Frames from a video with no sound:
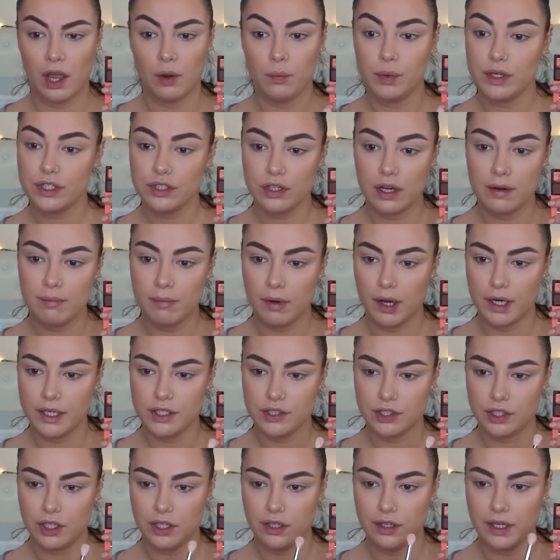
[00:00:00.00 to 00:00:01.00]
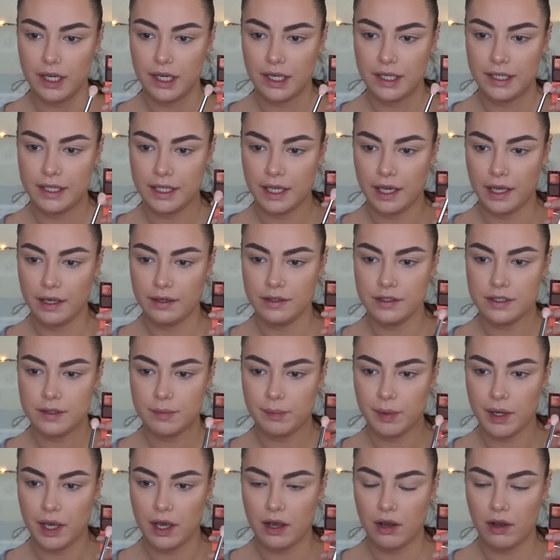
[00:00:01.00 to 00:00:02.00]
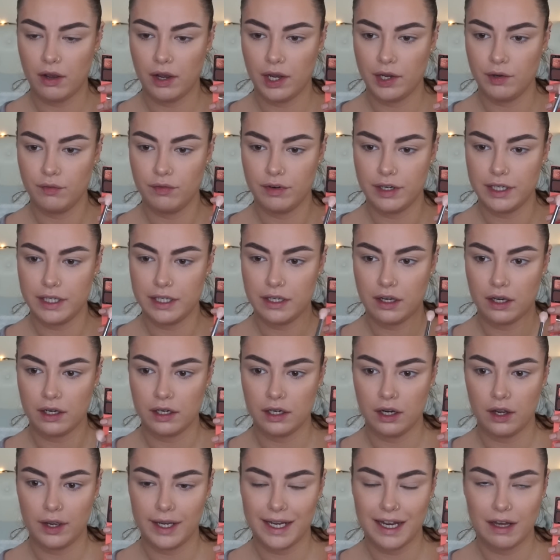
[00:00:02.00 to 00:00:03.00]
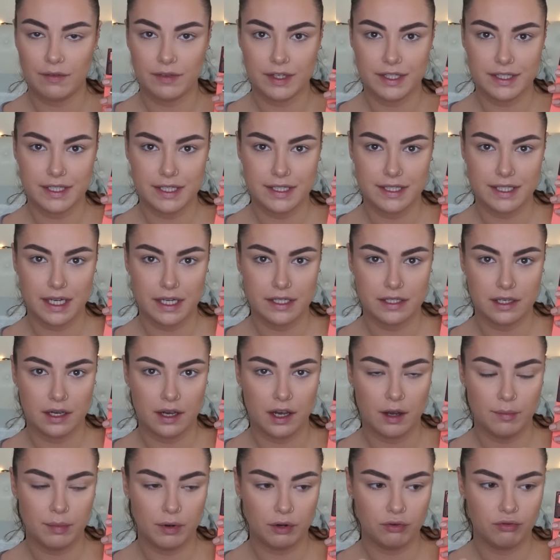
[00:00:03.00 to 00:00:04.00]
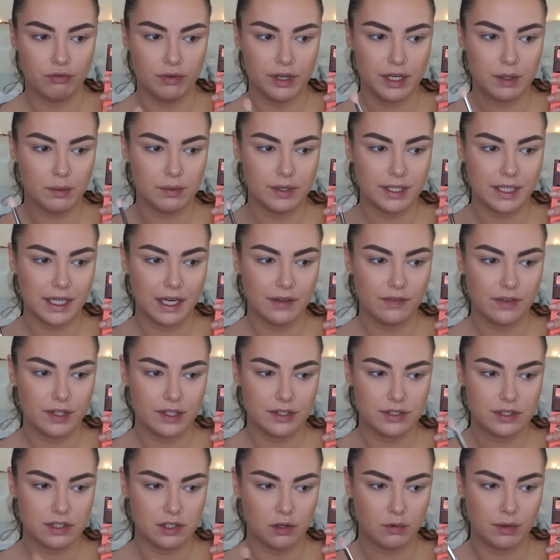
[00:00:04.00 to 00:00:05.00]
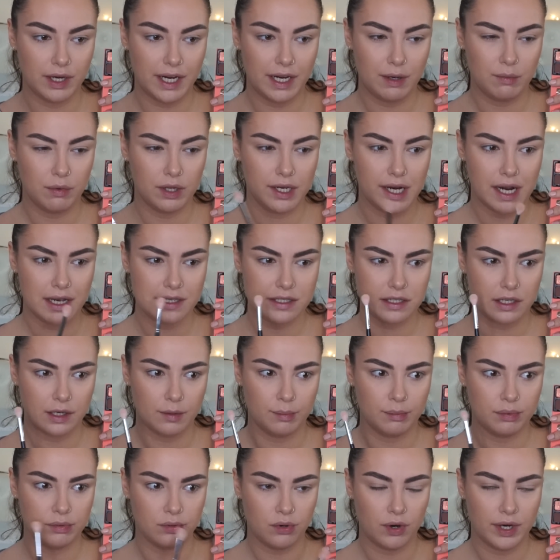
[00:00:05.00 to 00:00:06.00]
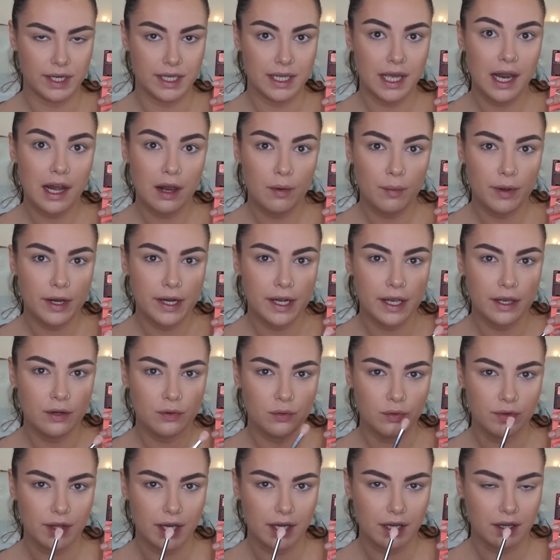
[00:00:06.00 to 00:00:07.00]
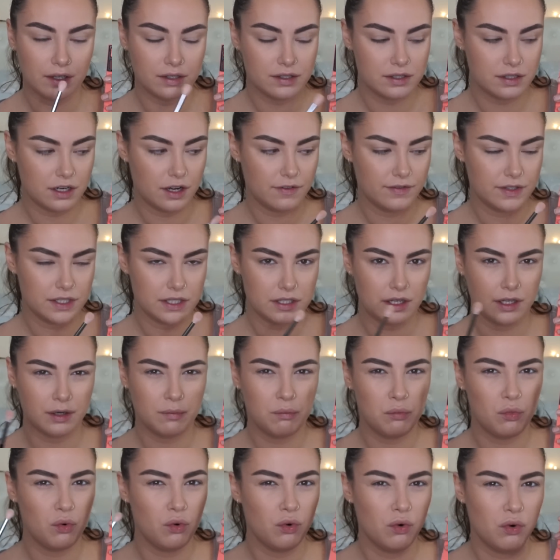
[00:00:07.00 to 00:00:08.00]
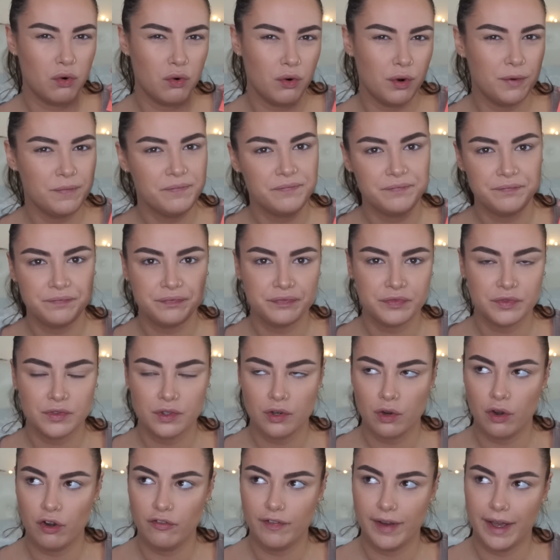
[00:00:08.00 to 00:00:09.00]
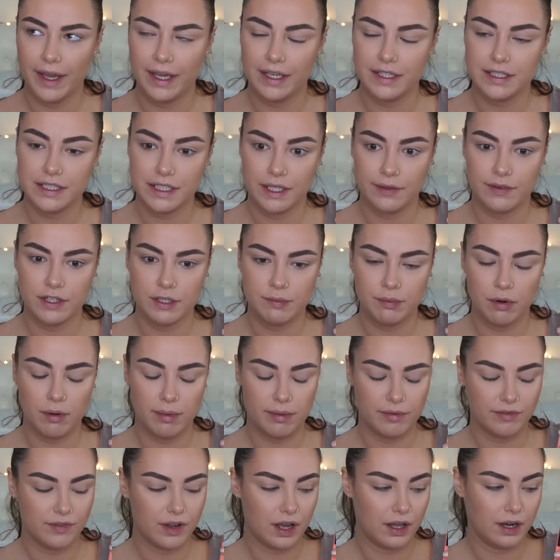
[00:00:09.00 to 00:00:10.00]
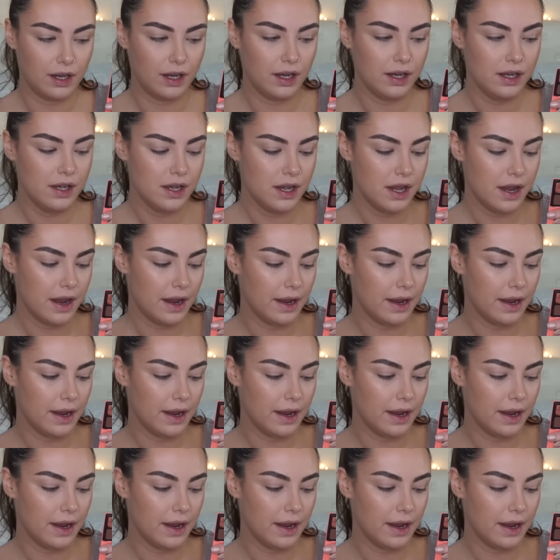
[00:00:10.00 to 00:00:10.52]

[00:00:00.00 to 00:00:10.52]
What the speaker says: which I might do in the end, but I really kind of like how these are set up. I really want to get the Soleil one. It has like a bright yellow in it and all that kind of stuff. It's like more of a serious pop of colour.